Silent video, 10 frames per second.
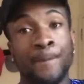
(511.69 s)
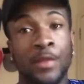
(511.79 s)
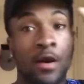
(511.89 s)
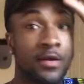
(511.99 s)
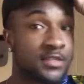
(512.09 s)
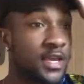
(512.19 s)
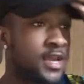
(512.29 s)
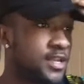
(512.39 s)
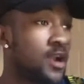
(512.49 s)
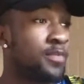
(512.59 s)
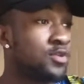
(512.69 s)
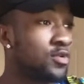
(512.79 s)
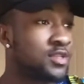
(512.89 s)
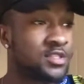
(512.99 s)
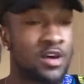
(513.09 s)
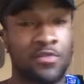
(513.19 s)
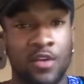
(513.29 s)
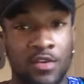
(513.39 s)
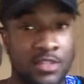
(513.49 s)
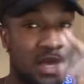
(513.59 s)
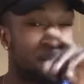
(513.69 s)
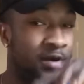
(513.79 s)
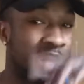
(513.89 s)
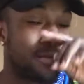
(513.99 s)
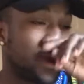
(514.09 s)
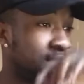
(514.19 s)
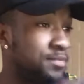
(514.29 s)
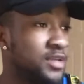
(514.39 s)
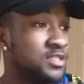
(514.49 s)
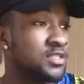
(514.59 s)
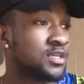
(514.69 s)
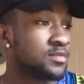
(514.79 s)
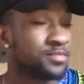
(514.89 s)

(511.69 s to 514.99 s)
You know what I'm saying? Daryl be doing this stuff. You know what I'm saying? Pontiac made Michigan.